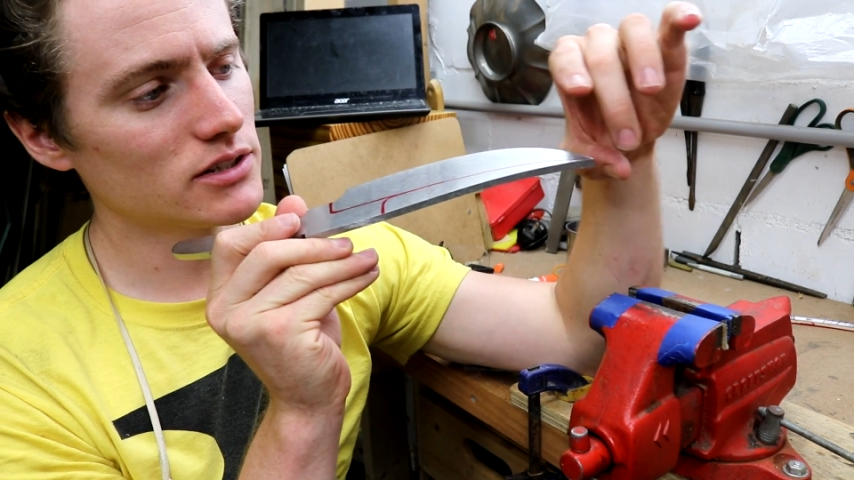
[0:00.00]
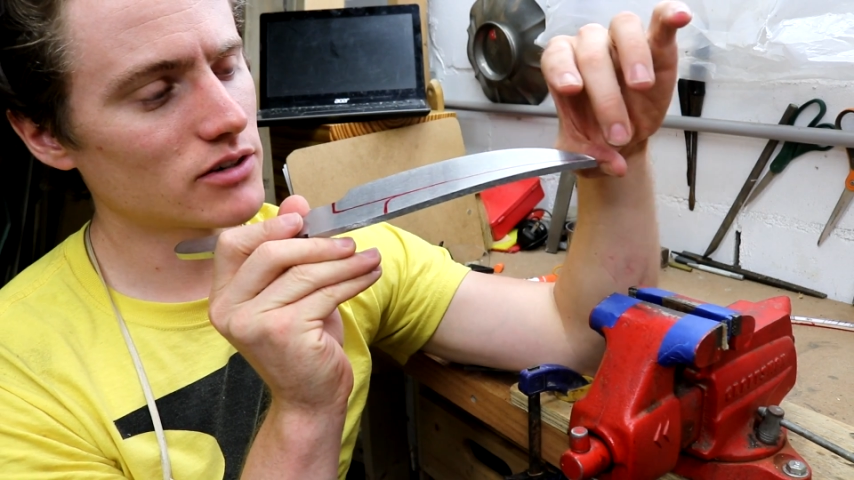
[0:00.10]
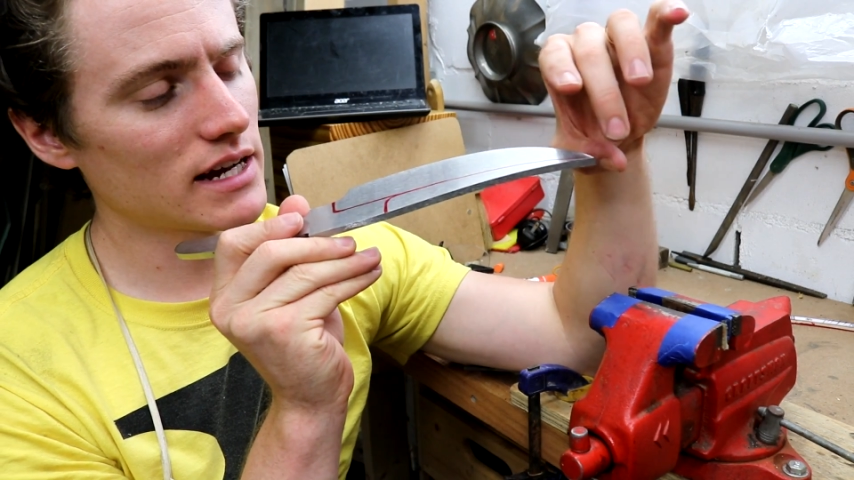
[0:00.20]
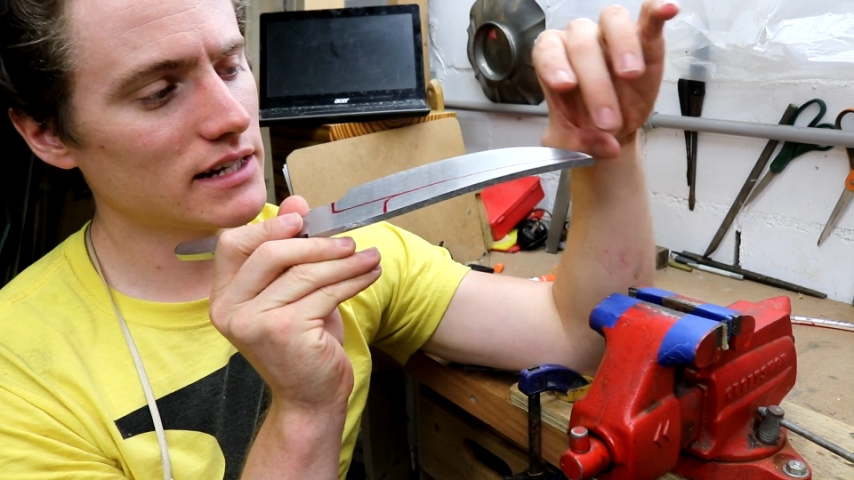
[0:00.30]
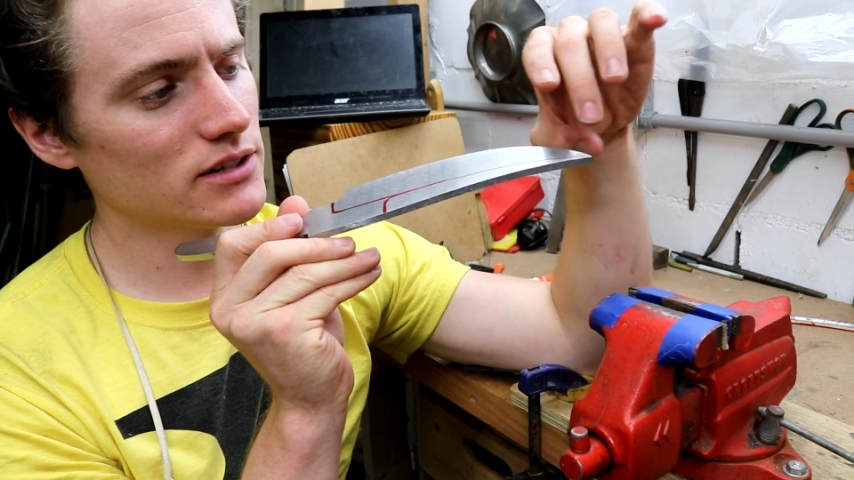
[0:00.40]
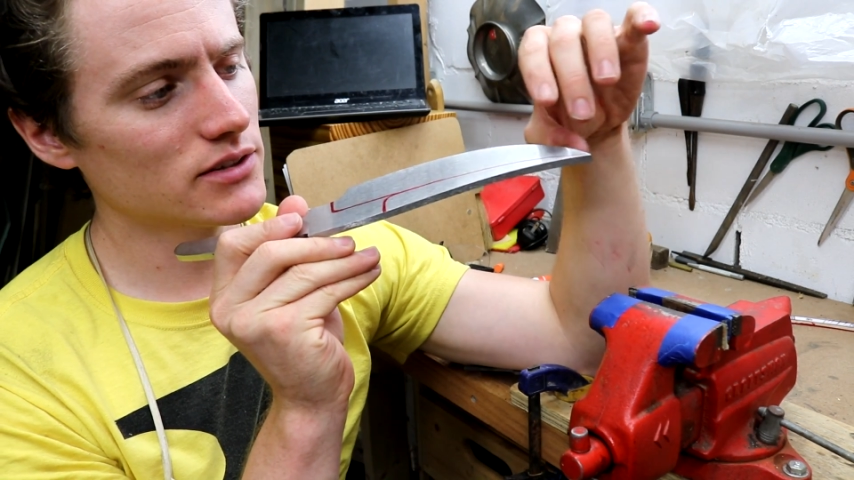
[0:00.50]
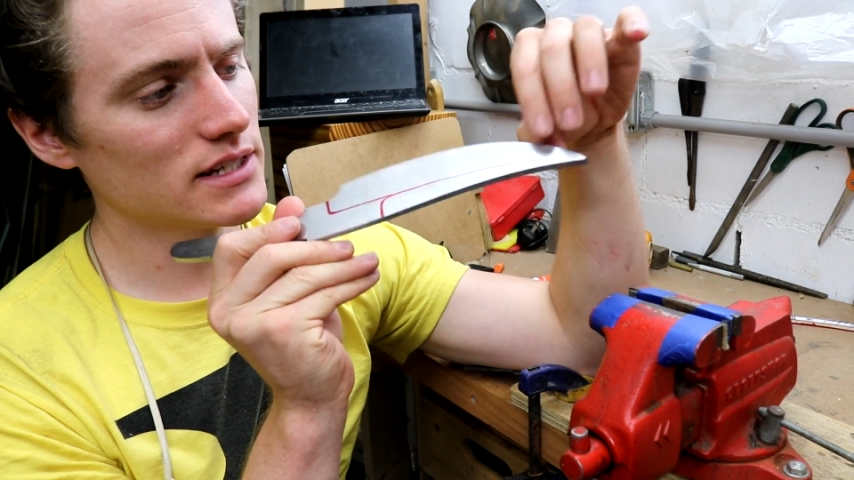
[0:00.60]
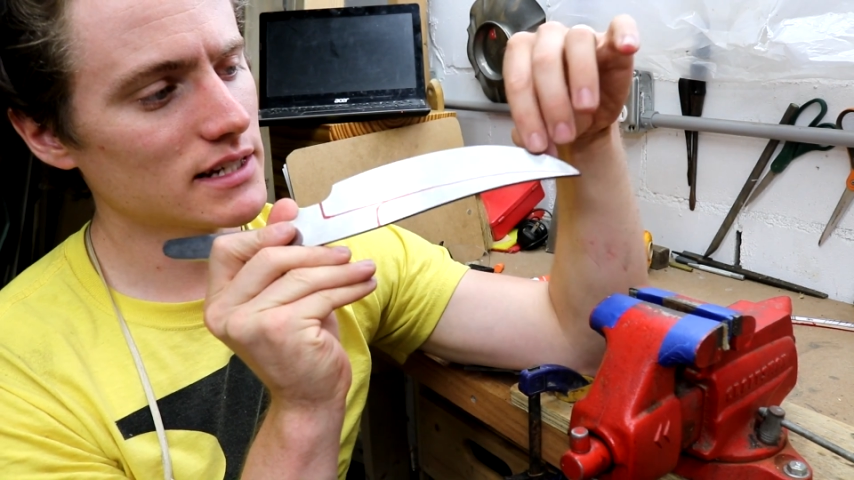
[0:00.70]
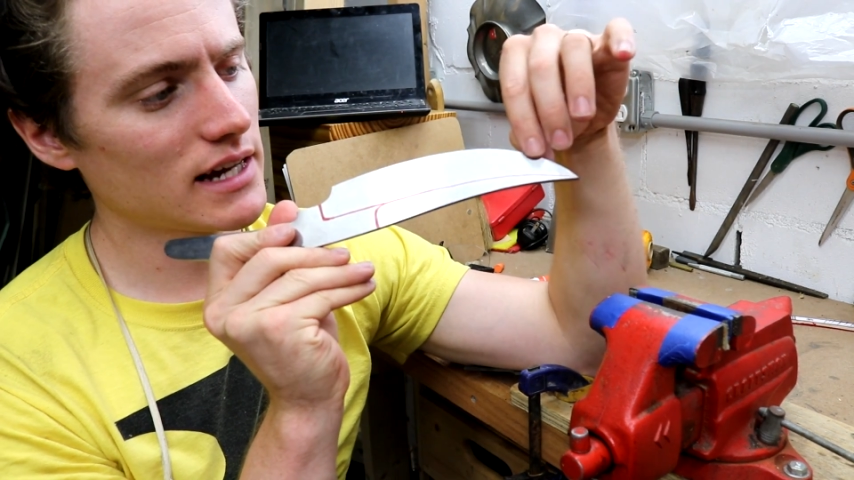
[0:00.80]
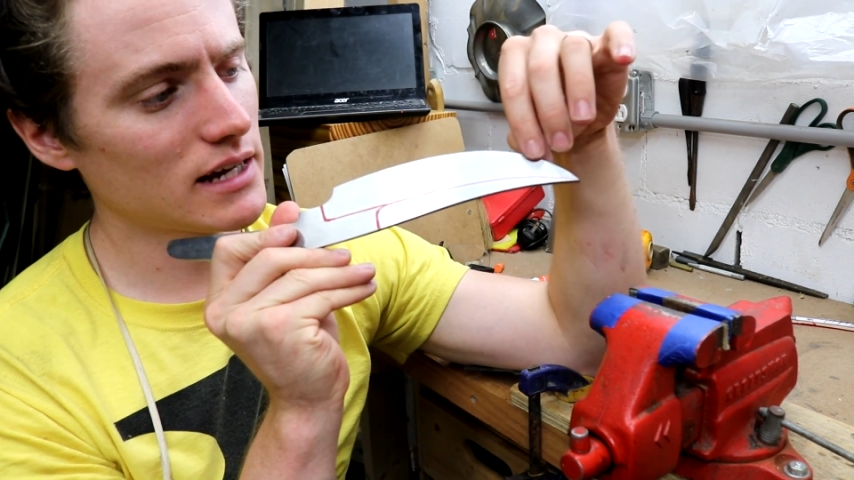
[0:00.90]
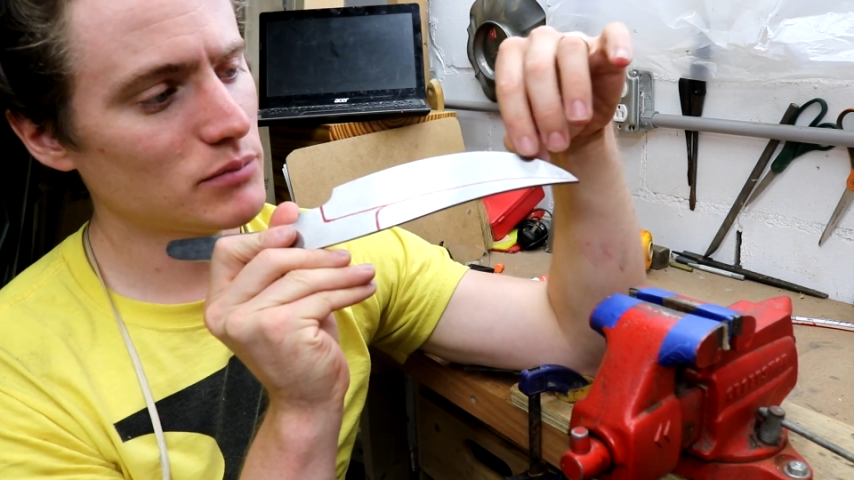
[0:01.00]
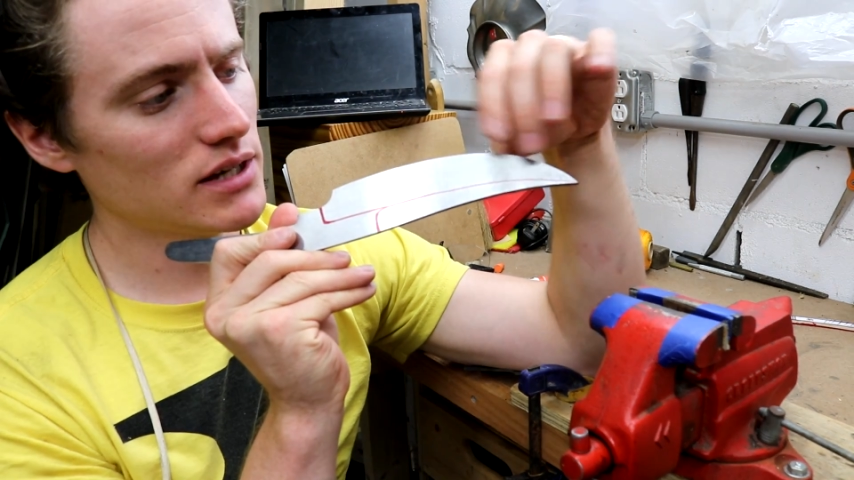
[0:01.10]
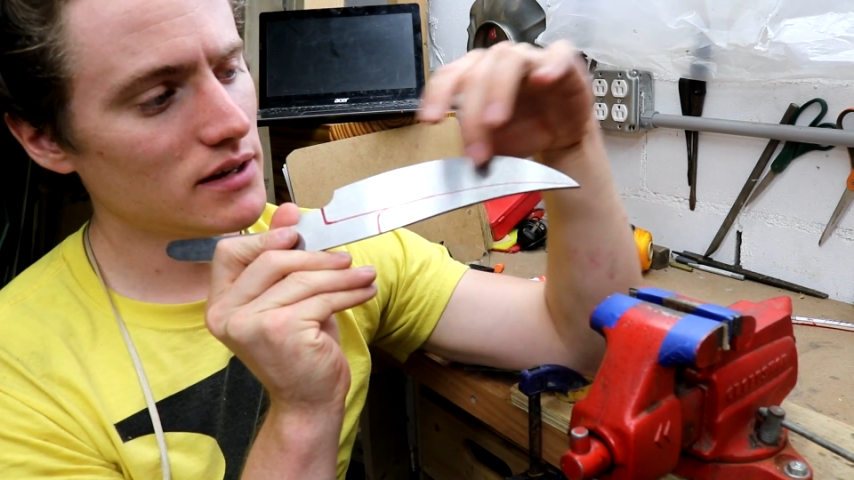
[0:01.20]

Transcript: grind on the top,